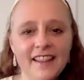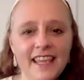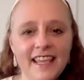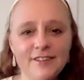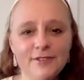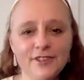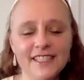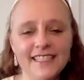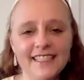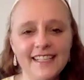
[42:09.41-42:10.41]
Thank you,
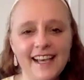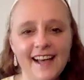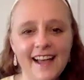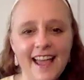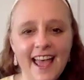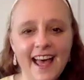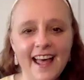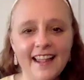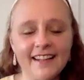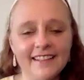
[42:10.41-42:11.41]
Christina,
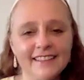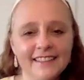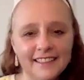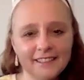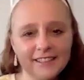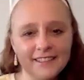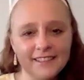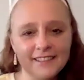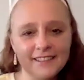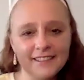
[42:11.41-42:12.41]
and
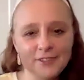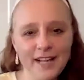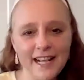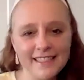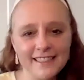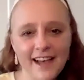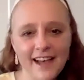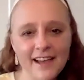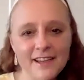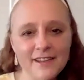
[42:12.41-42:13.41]
see you next
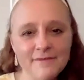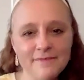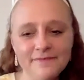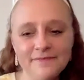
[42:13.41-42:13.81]
time.